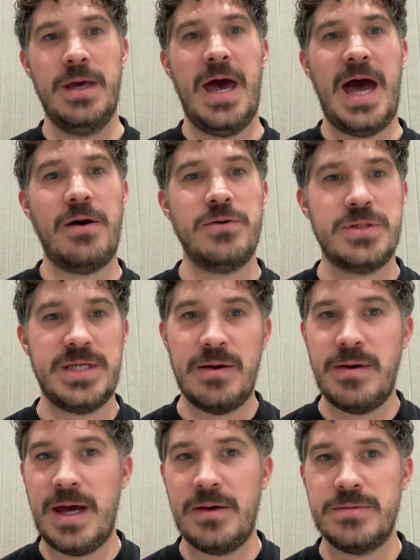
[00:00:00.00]
How does
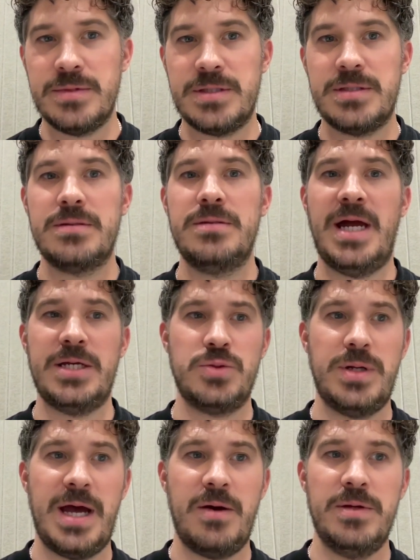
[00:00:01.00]
SoundHound's
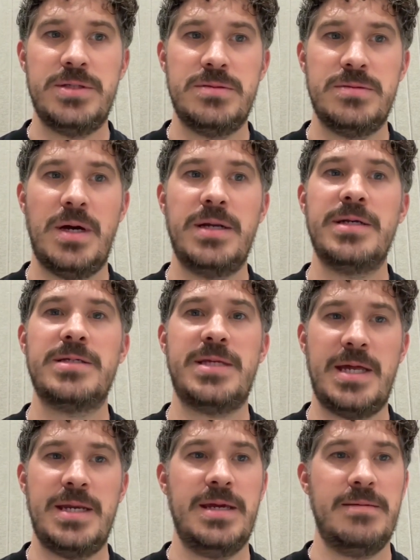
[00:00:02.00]
natural language
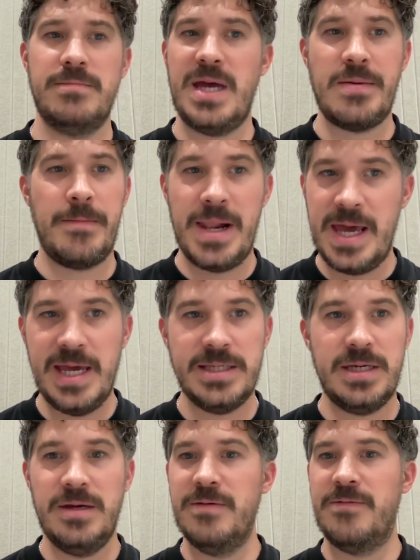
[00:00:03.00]
understanding capabilities
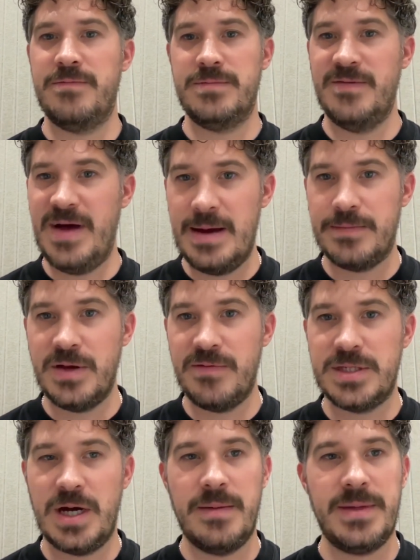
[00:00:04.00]
that you've developed over time,